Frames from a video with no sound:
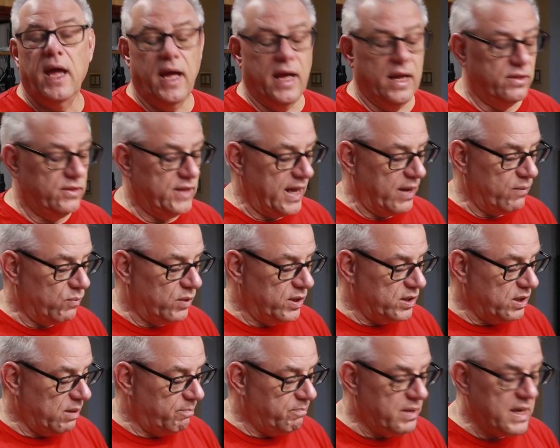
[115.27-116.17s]
And then
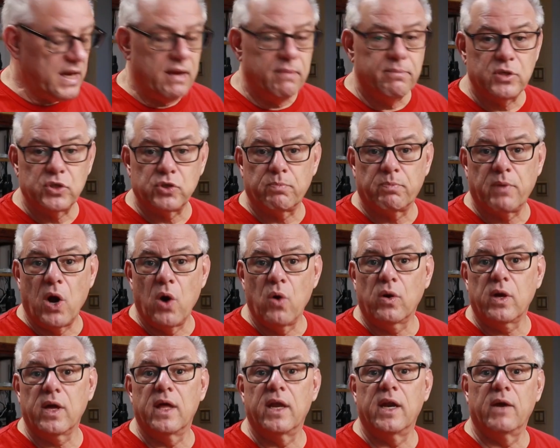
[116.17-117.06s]
when the beam is
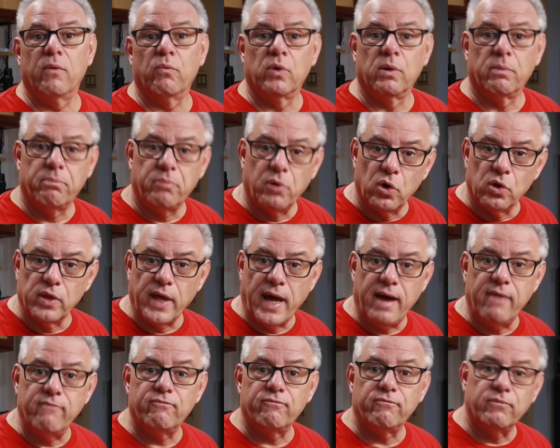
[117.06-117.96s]
broken, it will pull
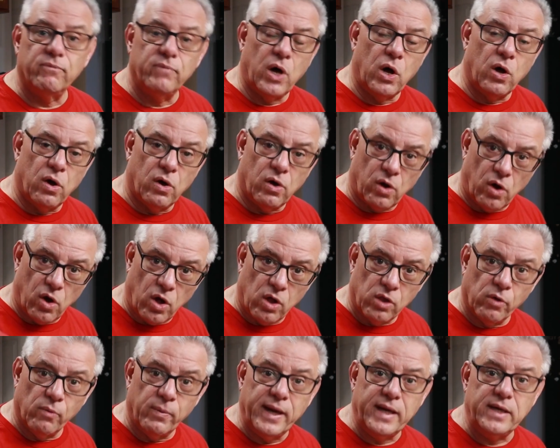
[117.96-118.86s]
that uh,
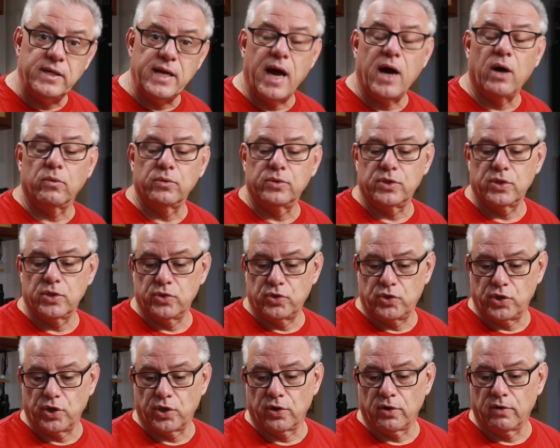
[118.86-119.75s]
all the way down to
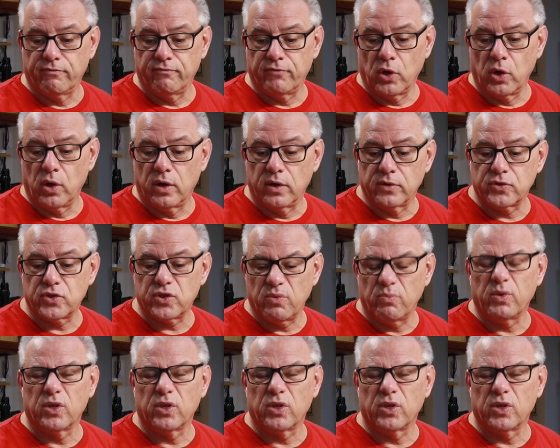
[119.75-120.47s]
zero volts.